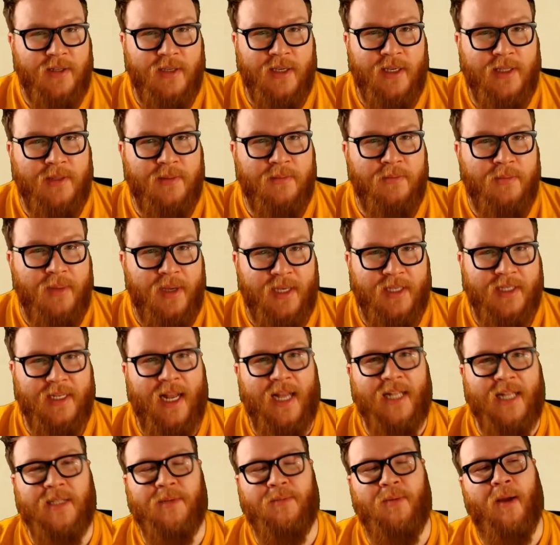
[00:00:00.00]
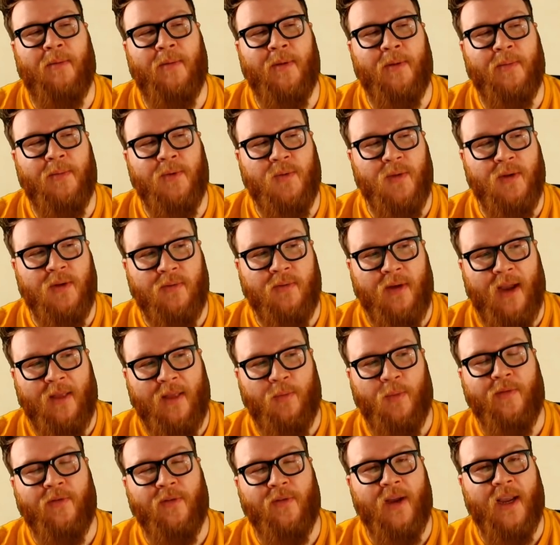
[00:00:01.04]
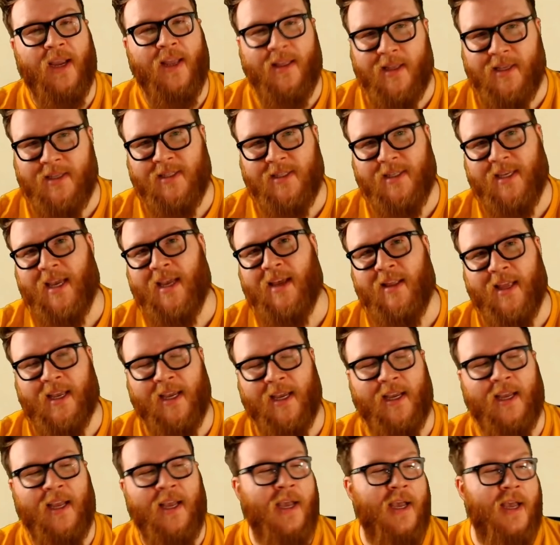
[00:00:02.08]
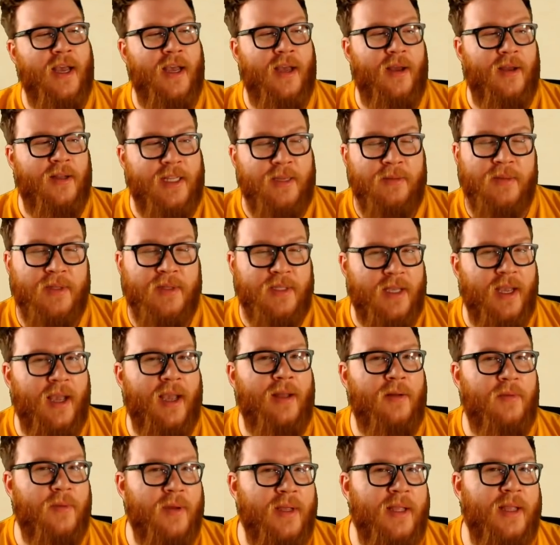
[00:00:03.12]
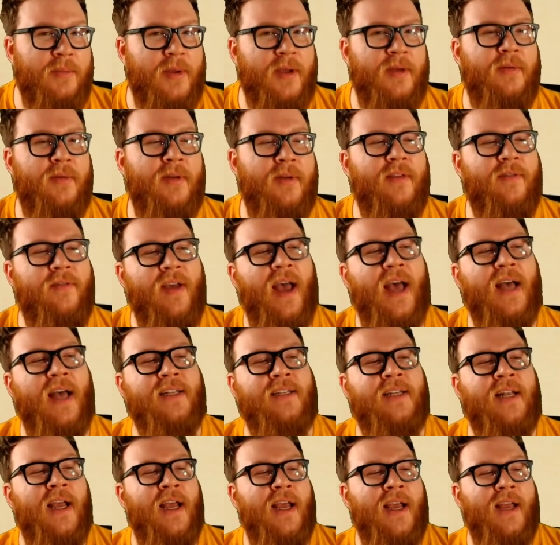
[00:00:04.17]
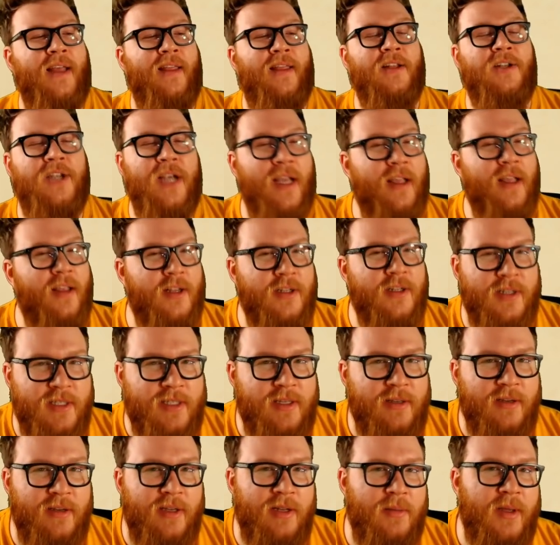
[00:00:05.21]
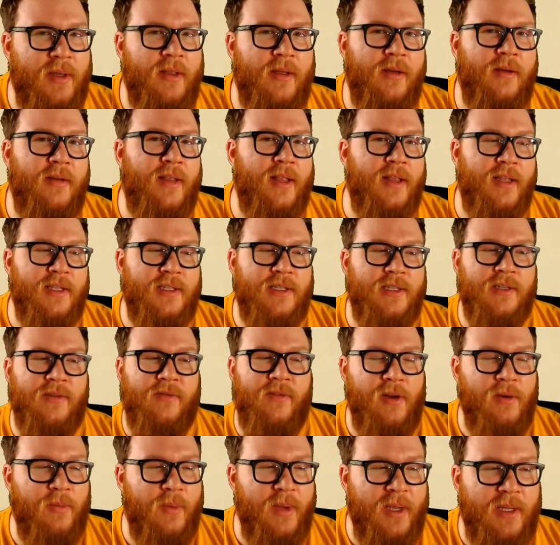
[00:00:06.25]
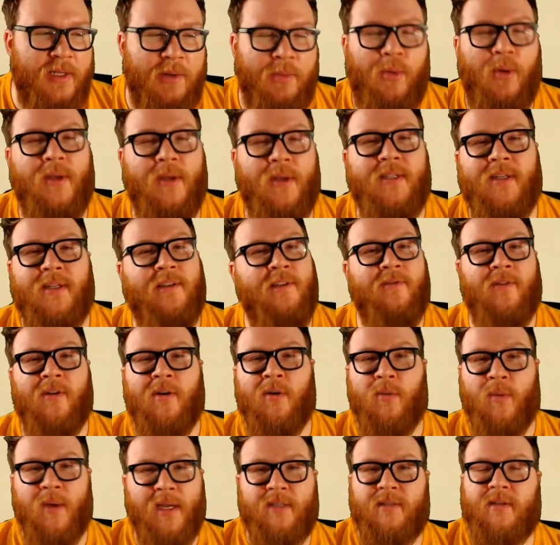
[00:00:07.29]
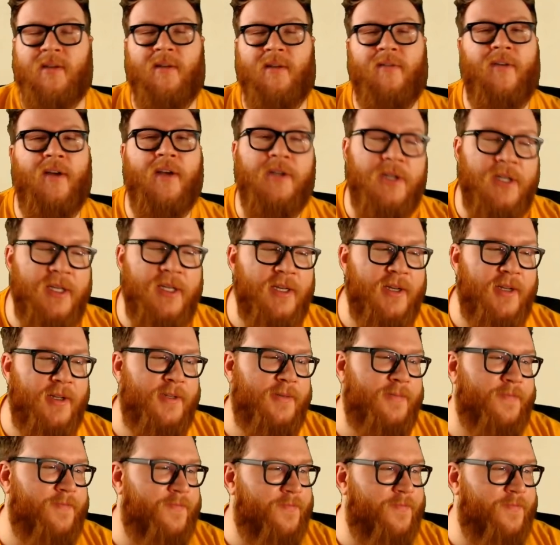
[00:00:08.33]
You get some big stats probably between Wrathweaver and this scaling. Demons can get really big really fast. The challenge is still going to be, though, that this is very weak to Poisonous and very weak to Divine Shield.